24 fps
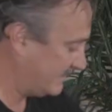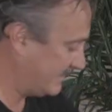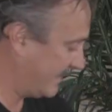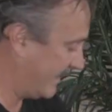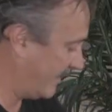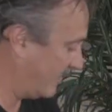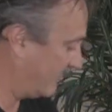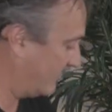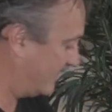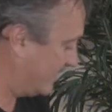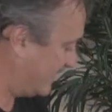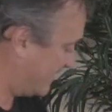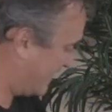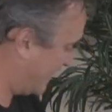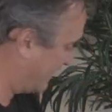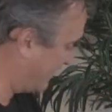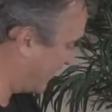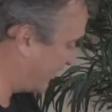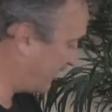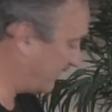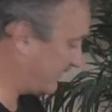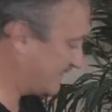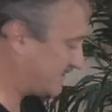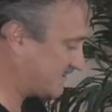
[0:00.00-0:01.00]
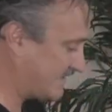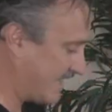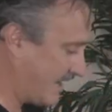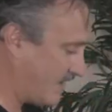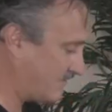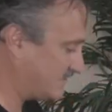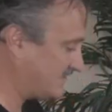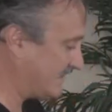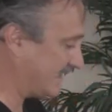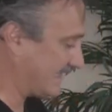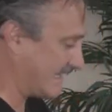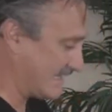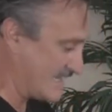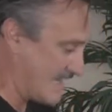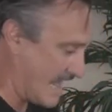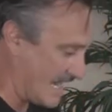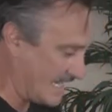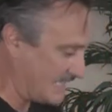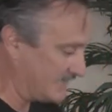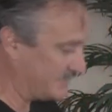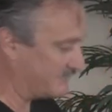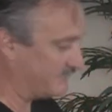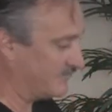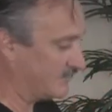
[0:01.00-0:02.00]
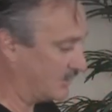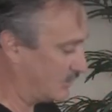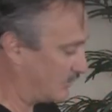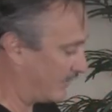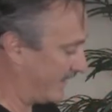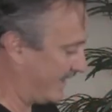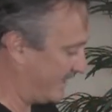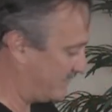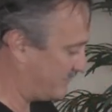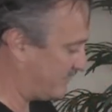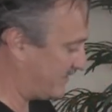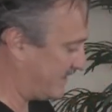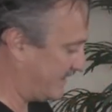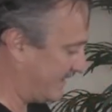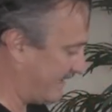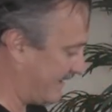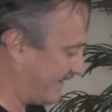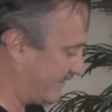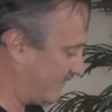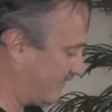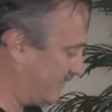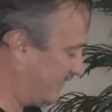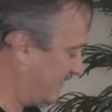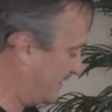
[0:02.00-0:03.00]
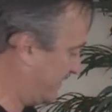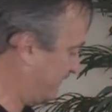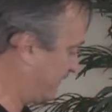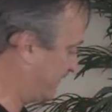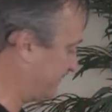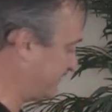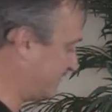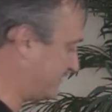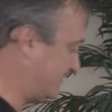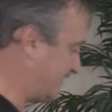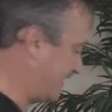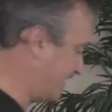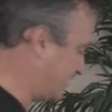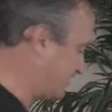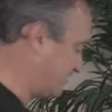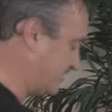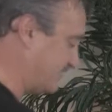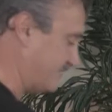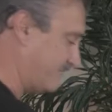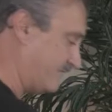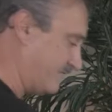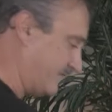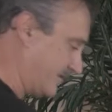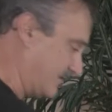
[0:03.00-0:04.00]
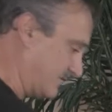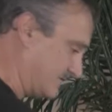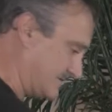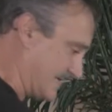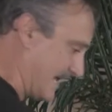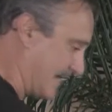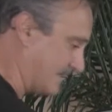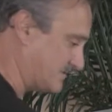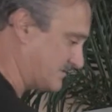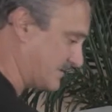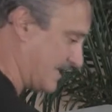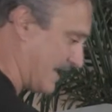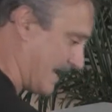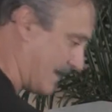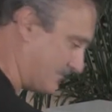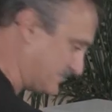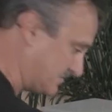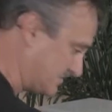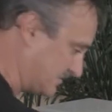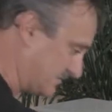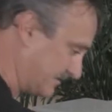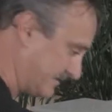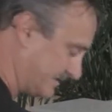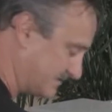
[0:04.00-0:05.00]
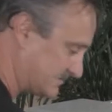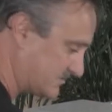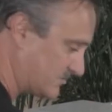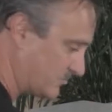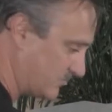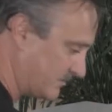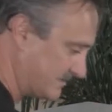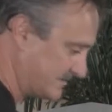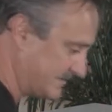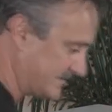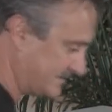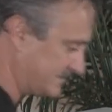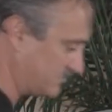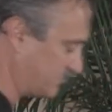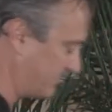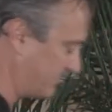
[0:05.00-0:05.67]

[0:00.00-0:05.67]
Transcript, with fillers: Now, it not only sounds like a nine foot grand piano, but the touch and feel is absolutely exquisite.